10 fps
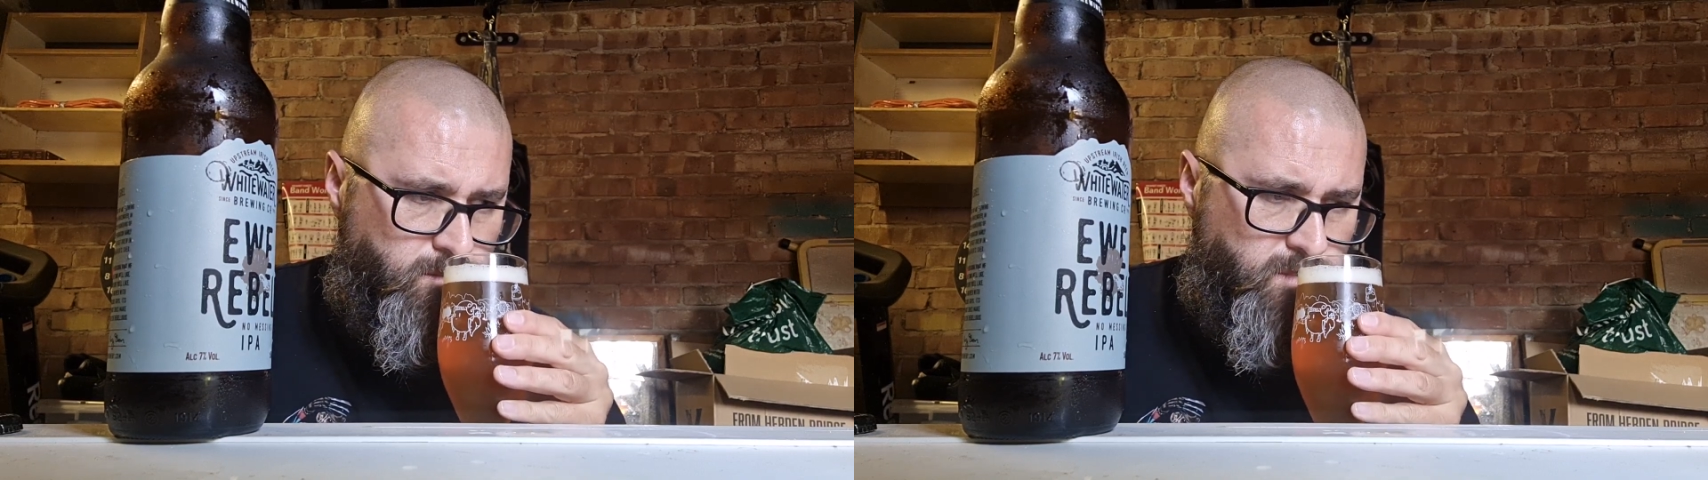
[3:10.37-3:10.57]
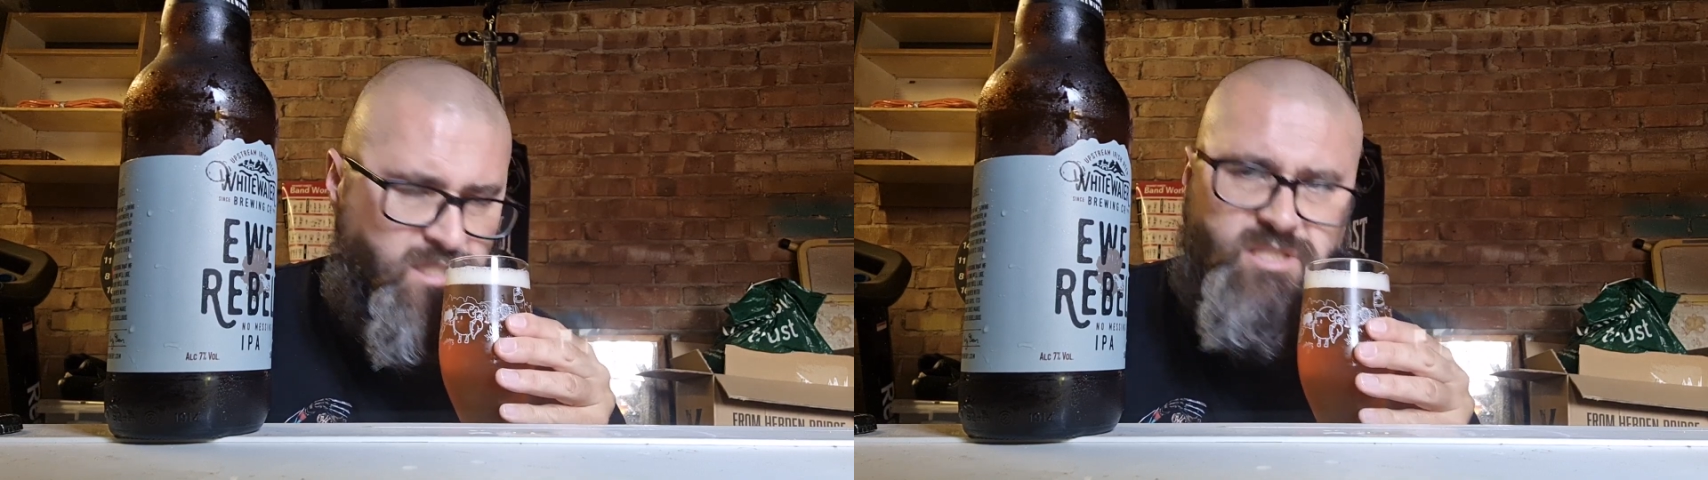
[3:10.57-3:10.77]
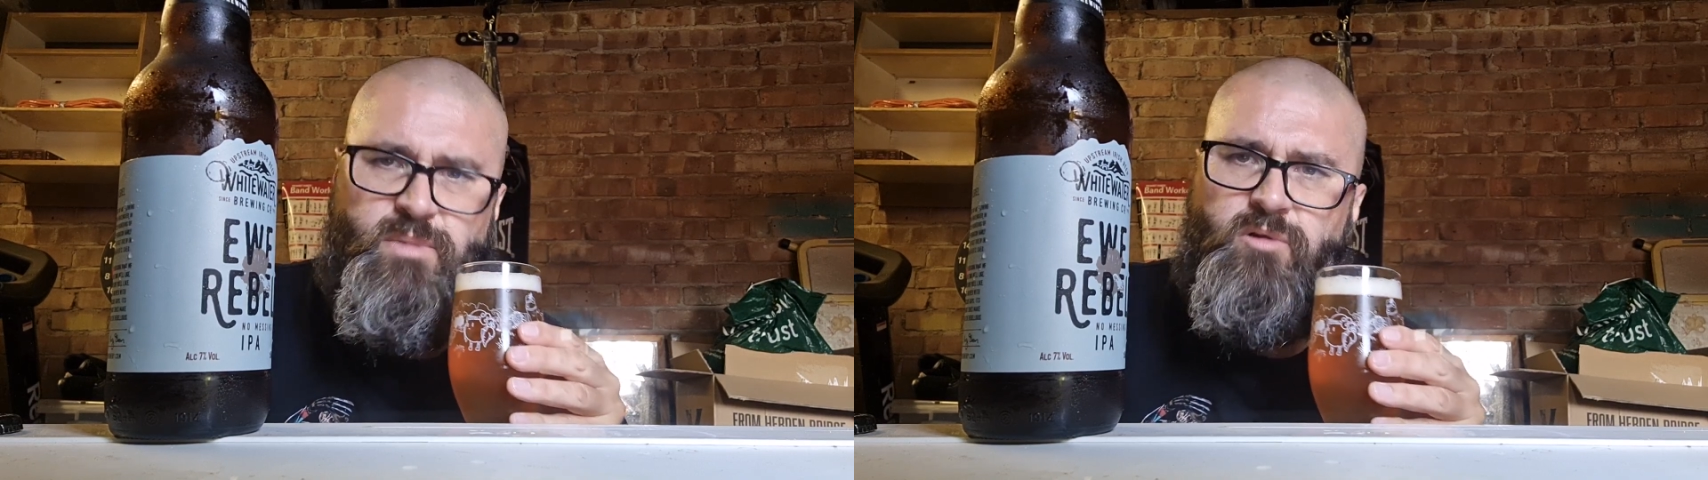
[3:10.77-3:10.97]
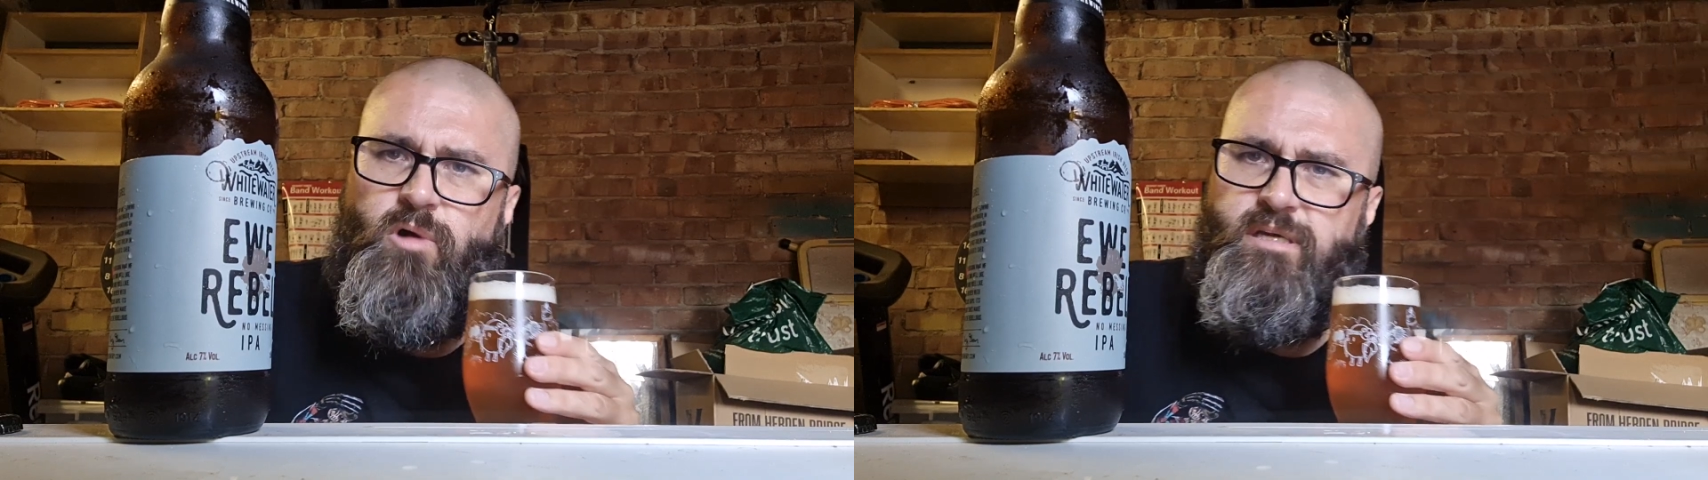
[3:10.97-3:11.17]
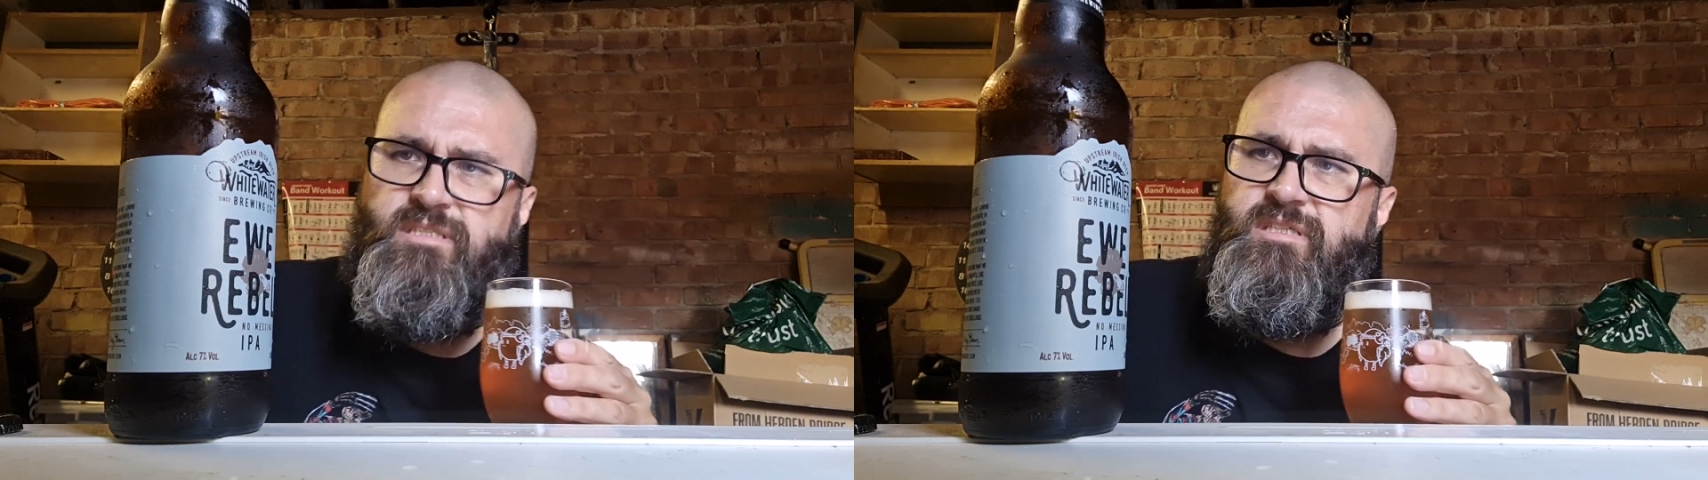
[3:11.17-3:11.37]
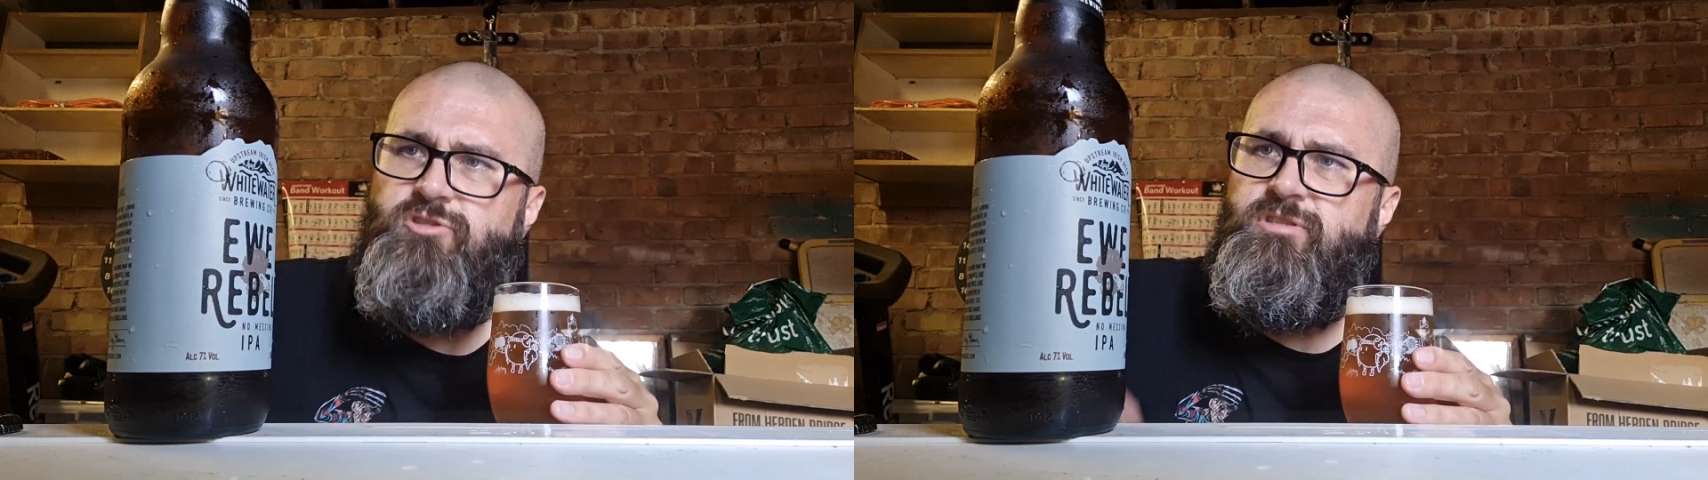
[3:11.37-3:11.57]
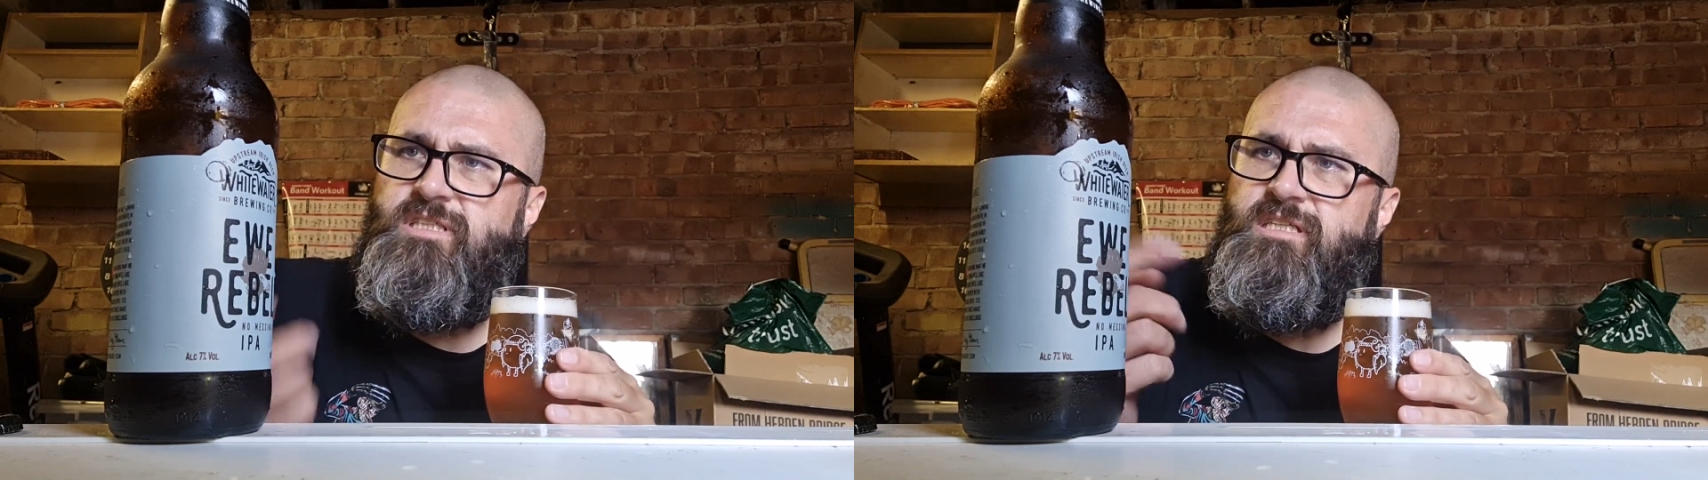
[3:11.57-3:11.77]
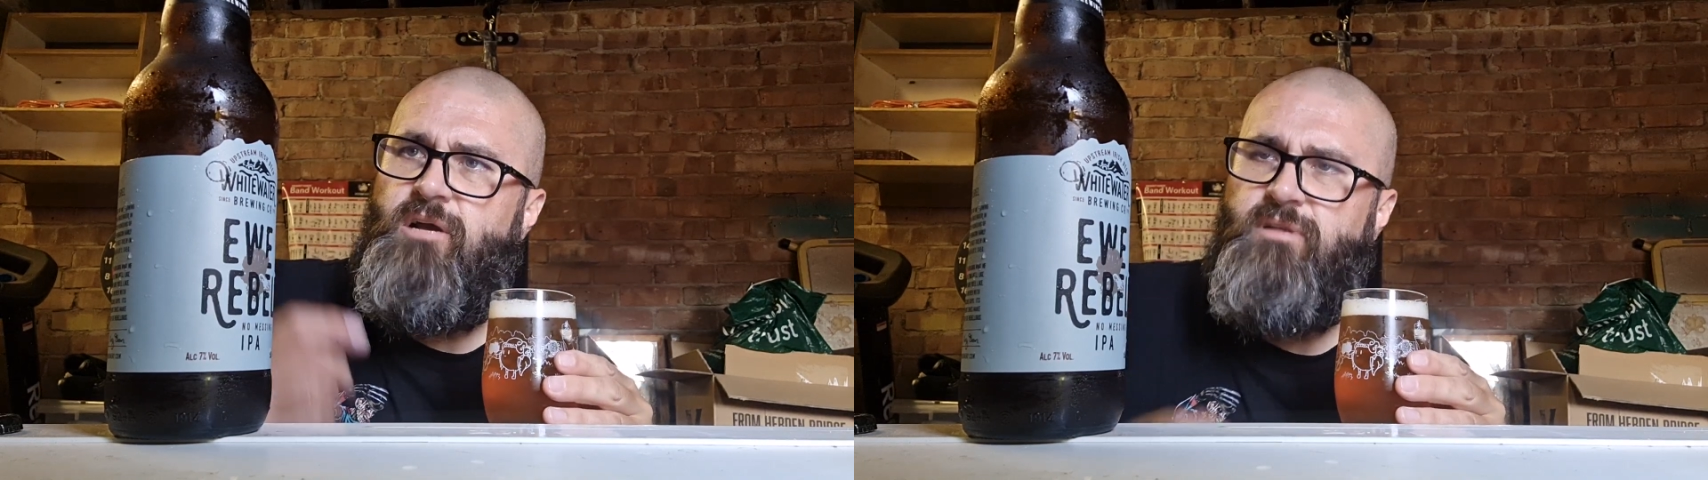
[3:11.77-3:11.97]
Doesn't smell quite as
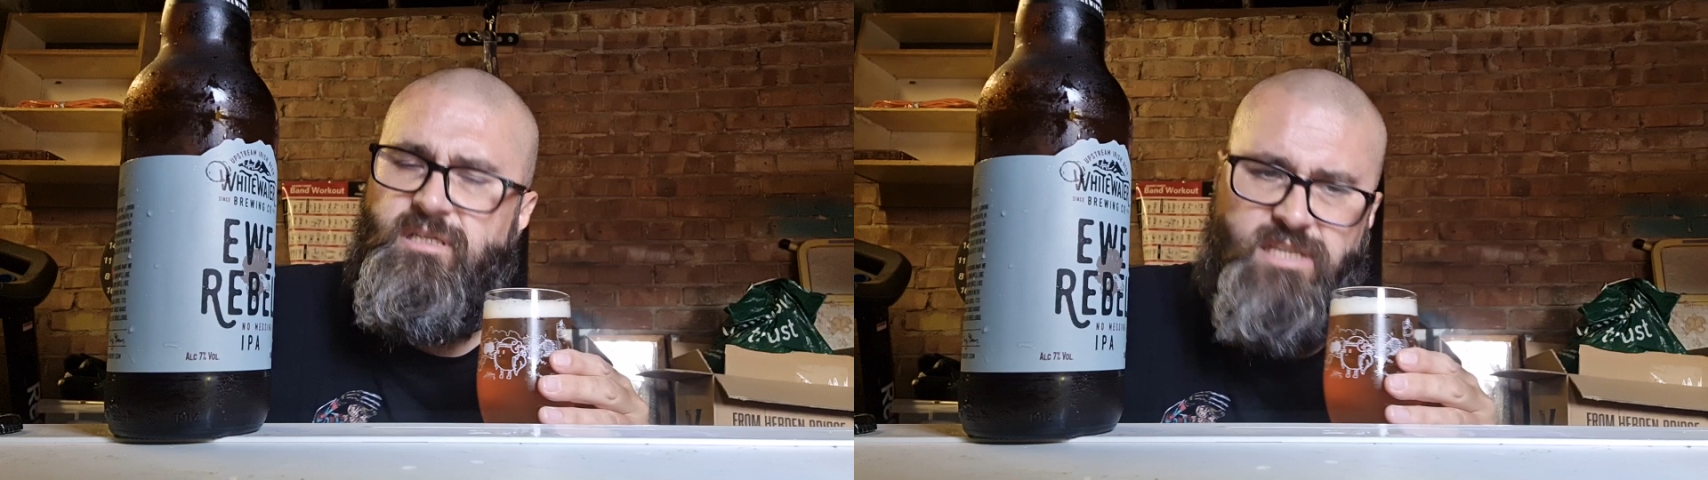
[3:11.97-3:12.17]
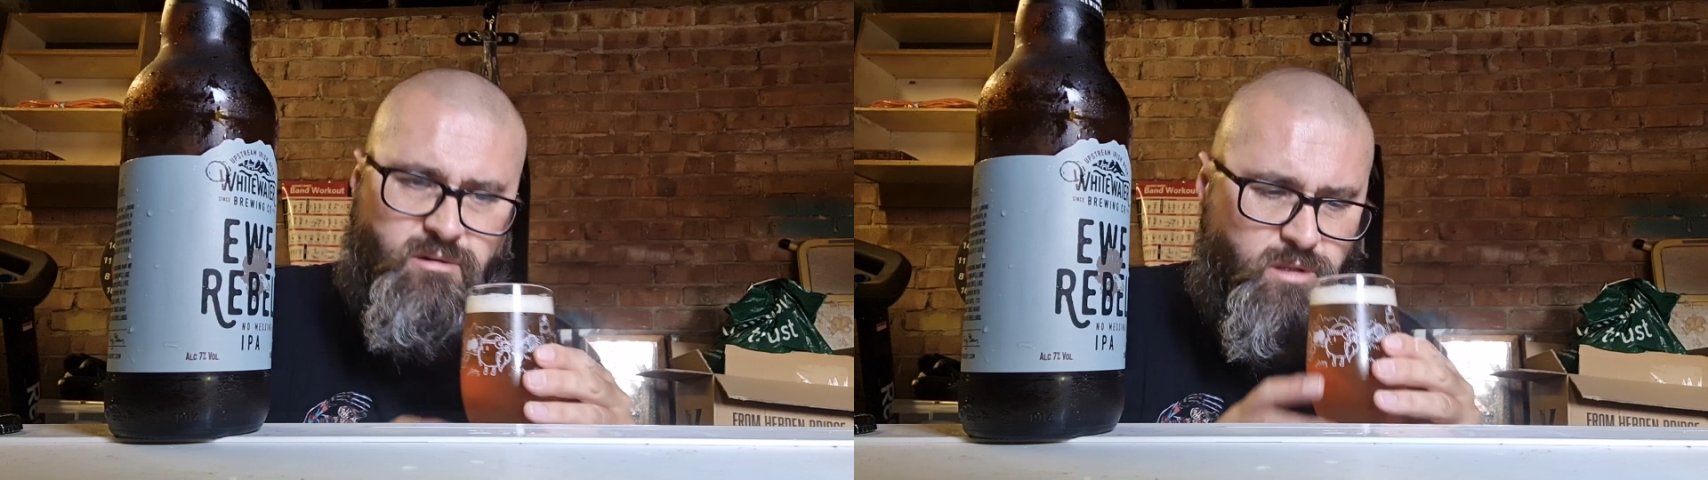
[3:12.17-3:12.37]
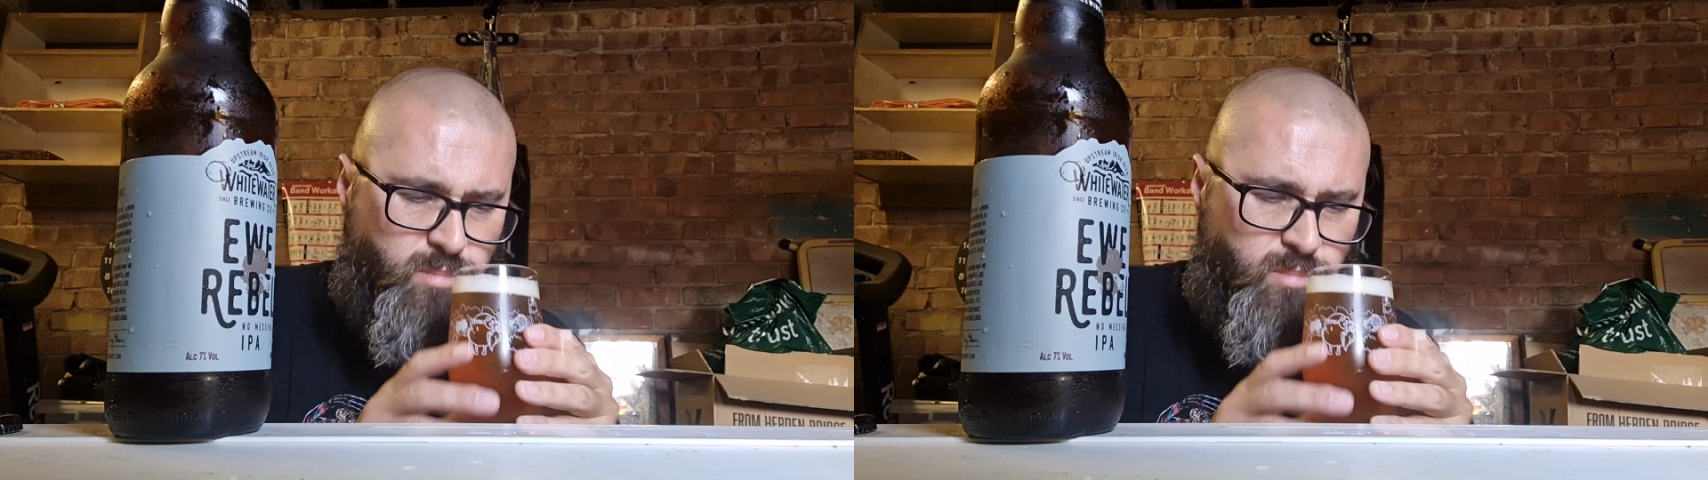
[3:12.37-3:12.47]
citrusy now that it's out of the